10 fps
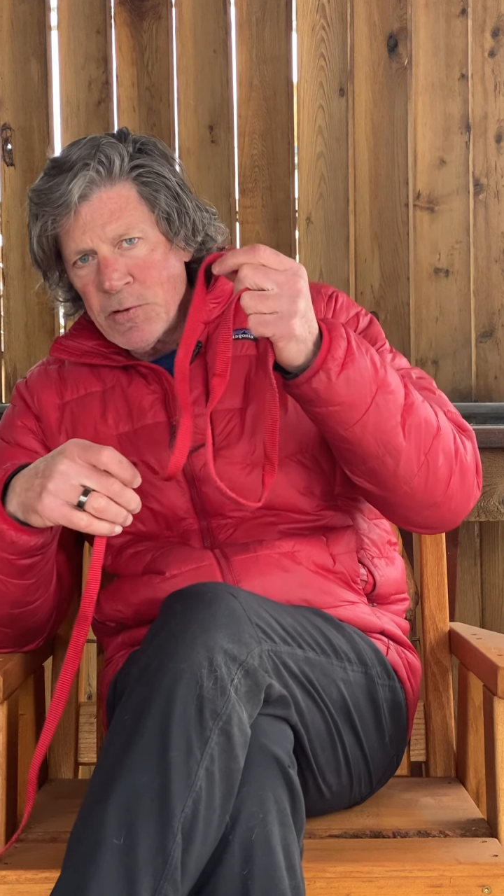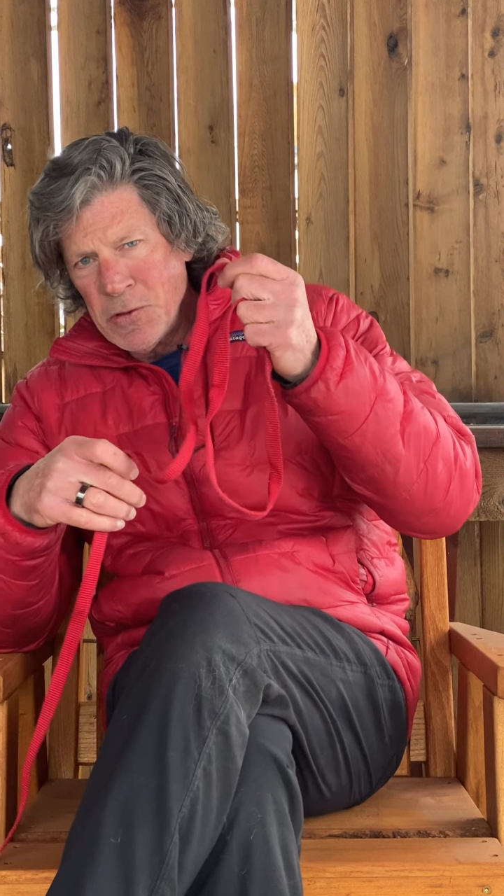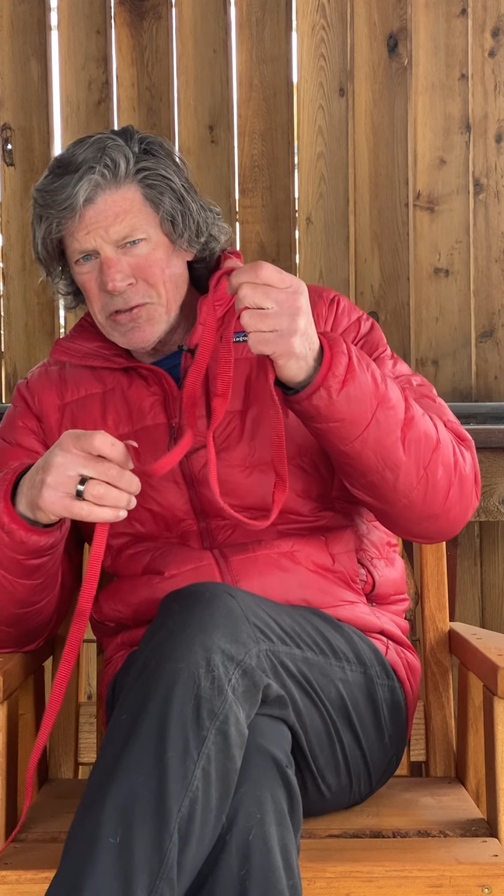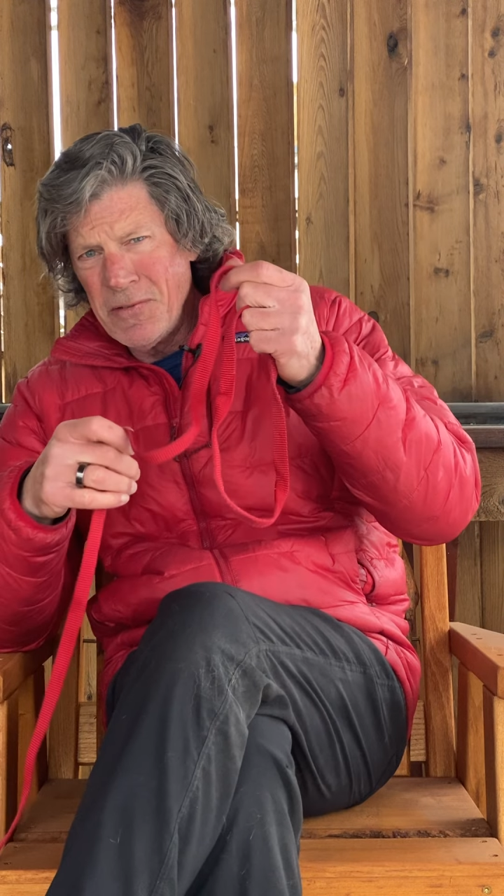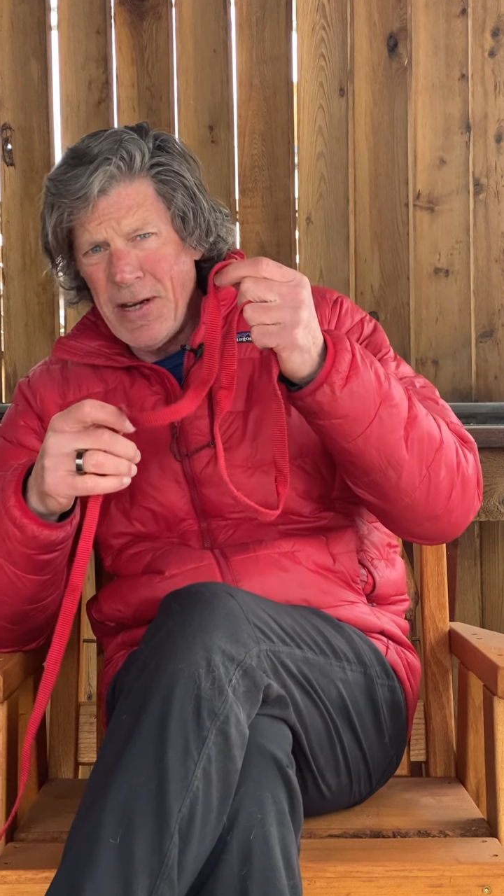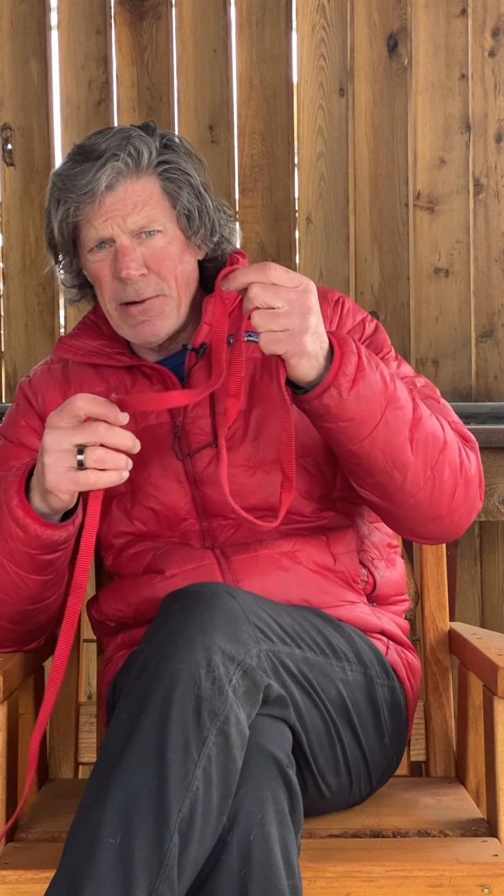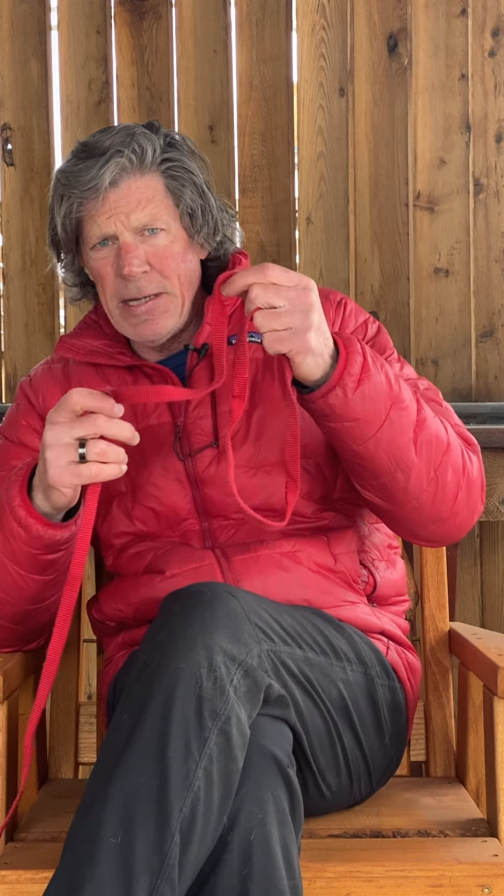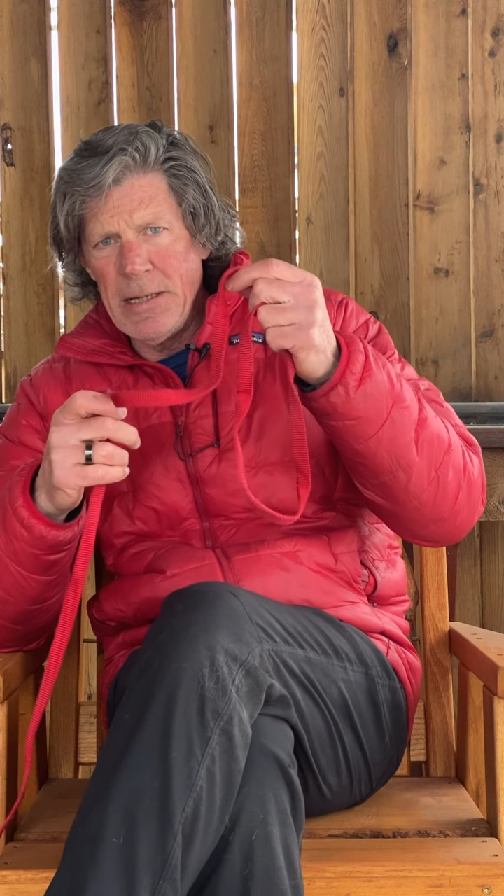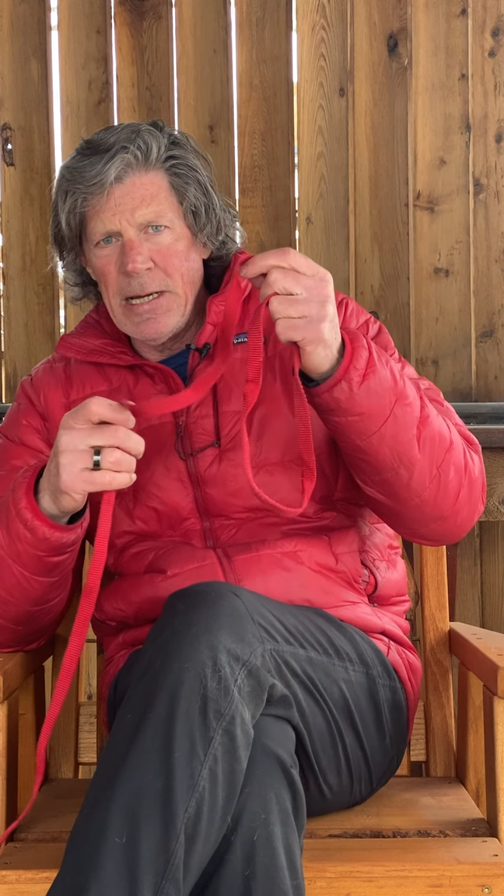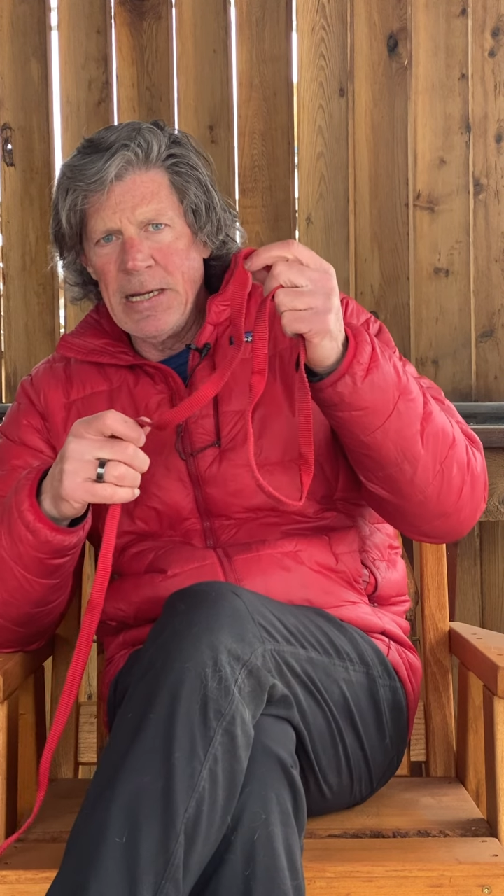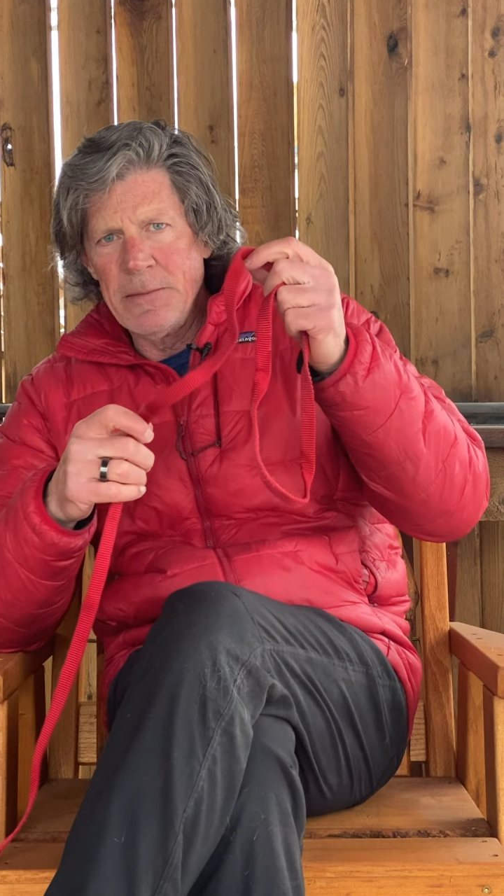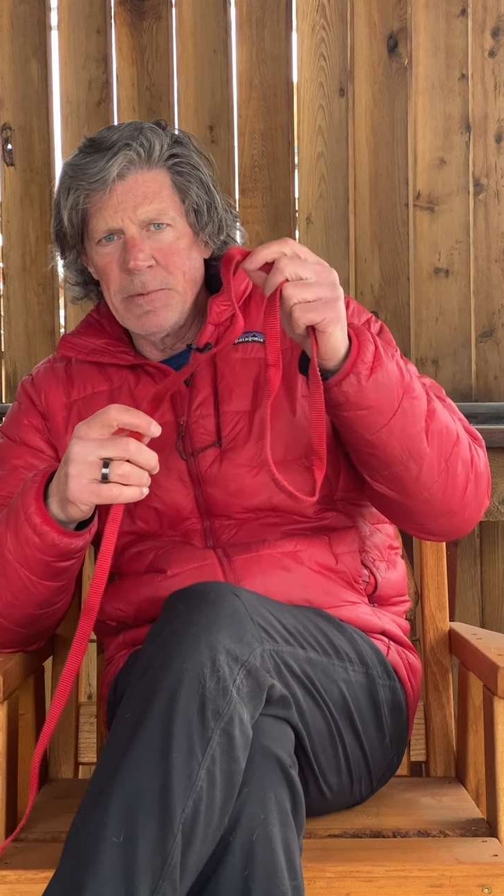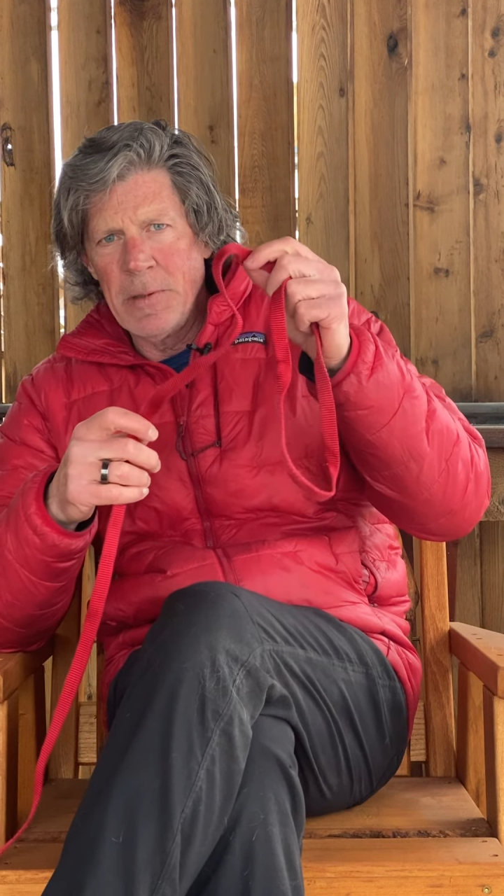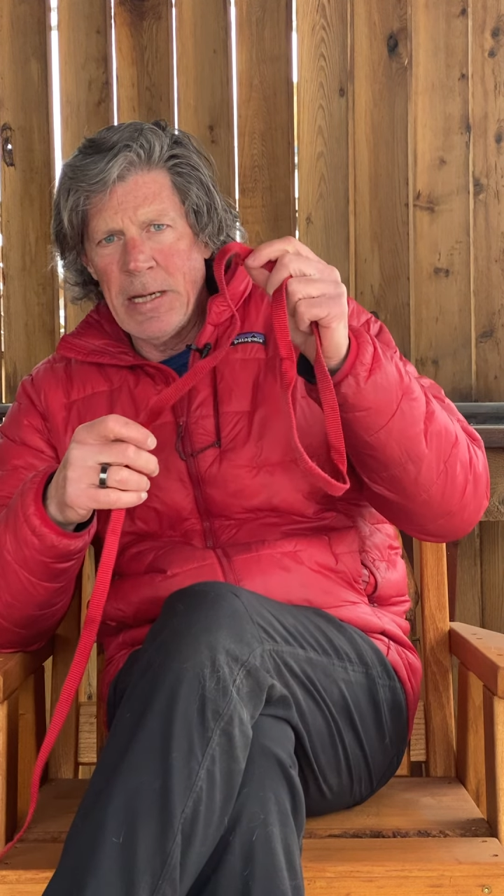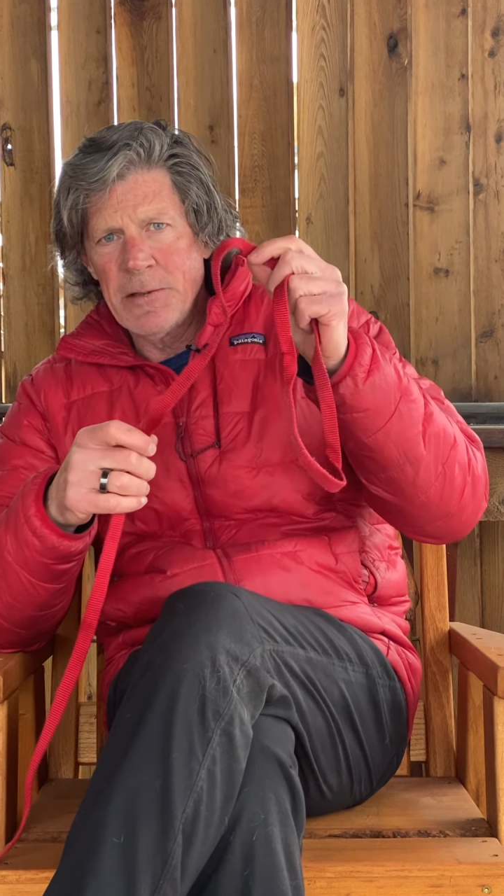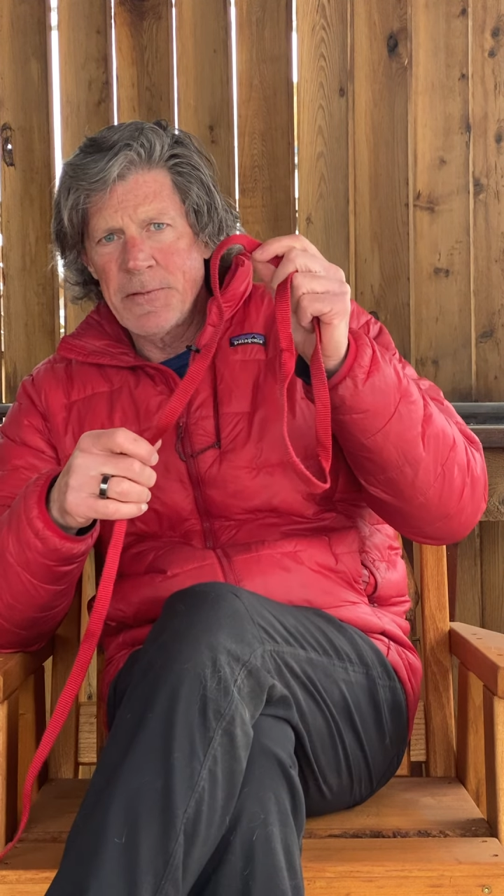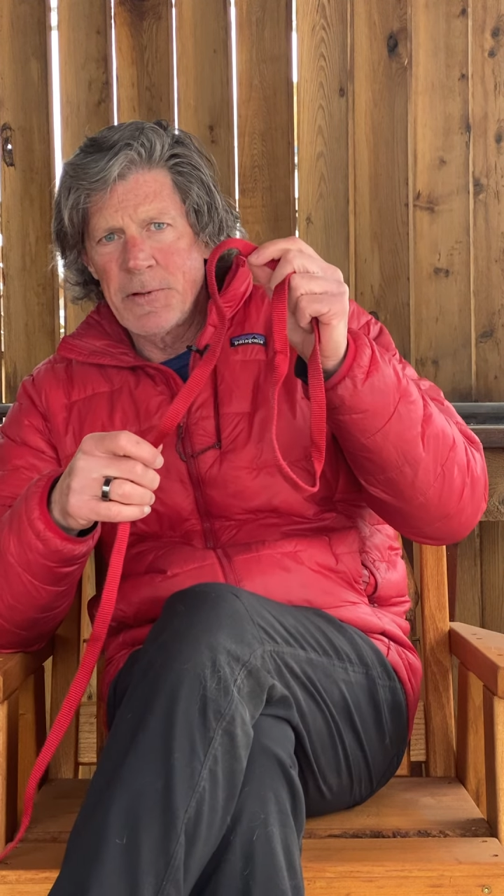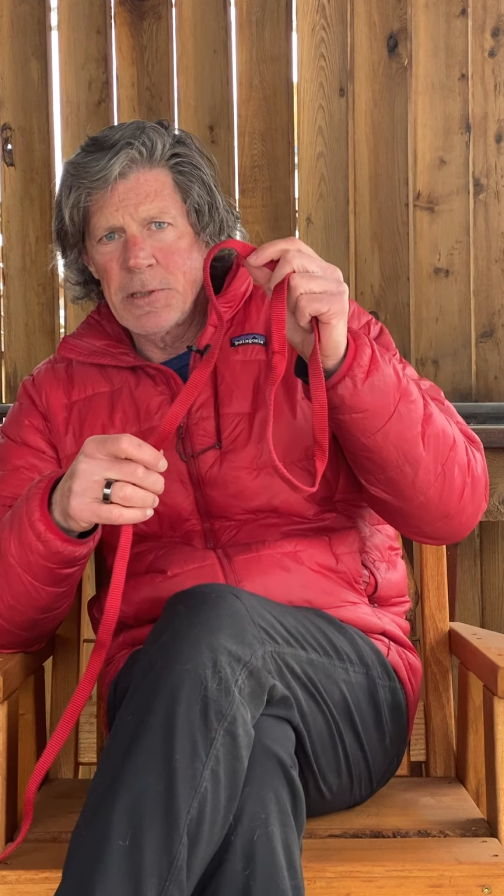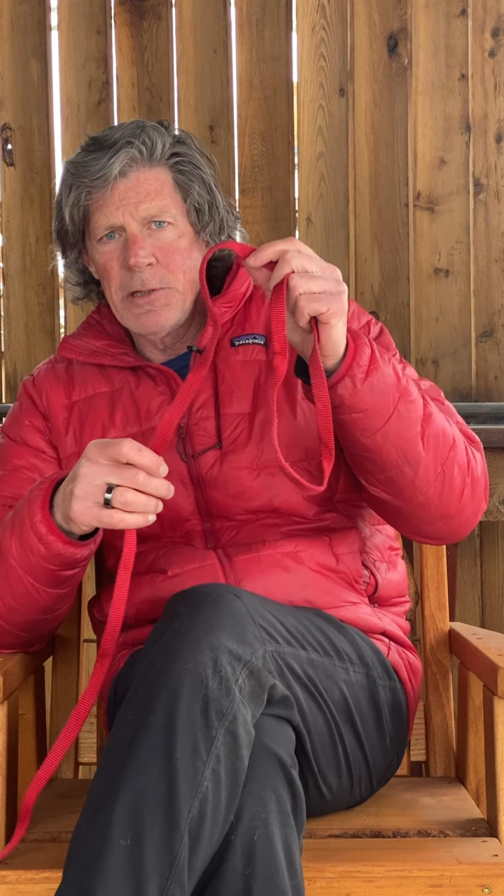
this is a very what I refer